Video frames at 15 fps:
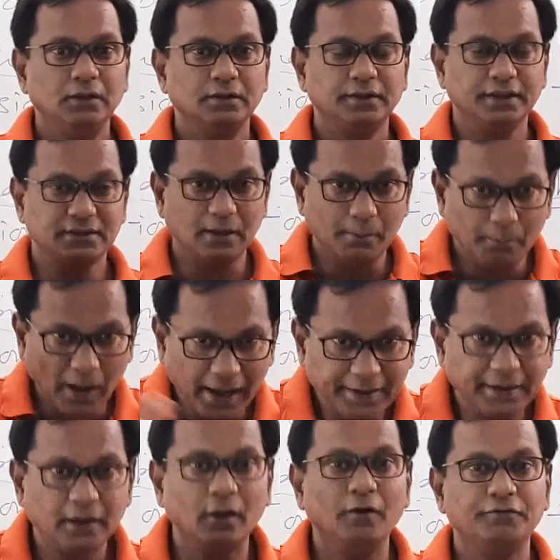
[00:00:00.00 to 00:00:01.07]
this
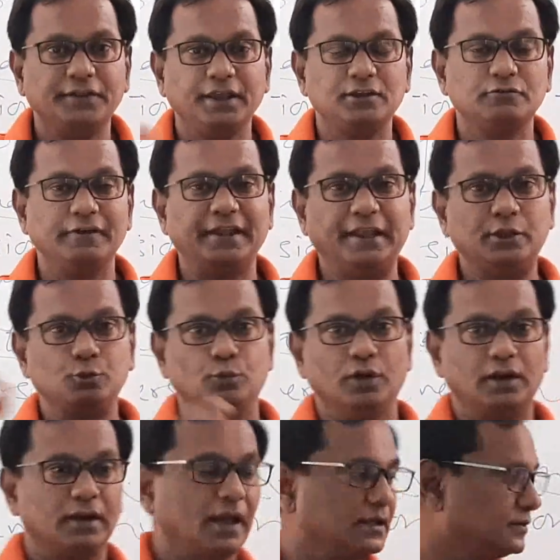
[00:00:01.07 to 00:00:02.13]
combining of these various
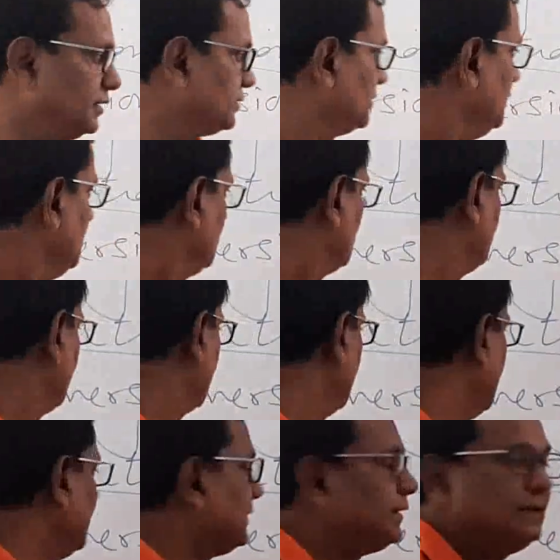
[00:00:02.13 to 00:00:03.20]
word classes, we
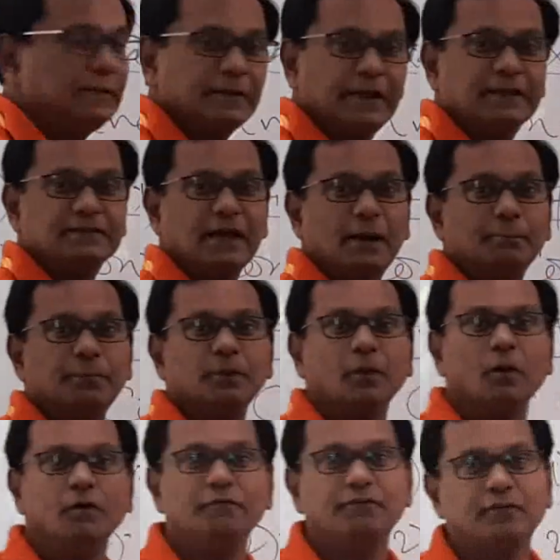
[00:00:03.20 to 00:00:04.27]
get example
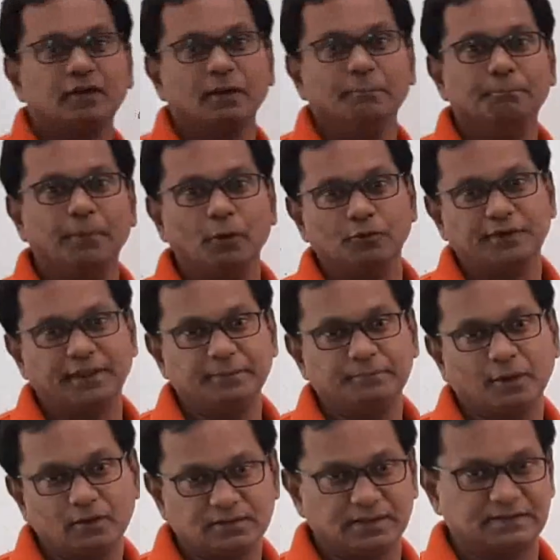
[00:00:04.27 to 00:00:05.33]
of compounding
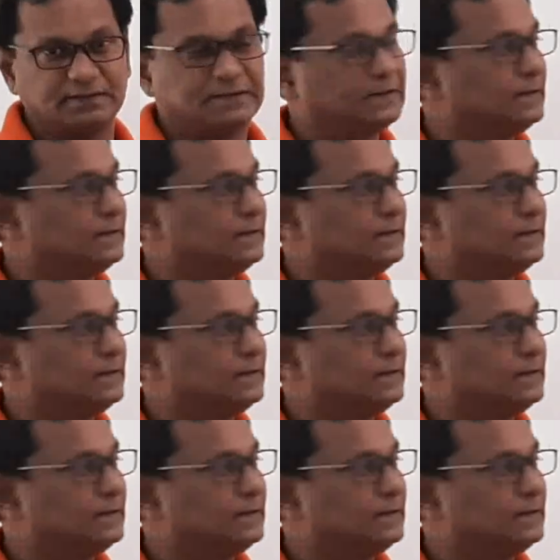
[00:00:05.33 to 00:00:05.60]
process.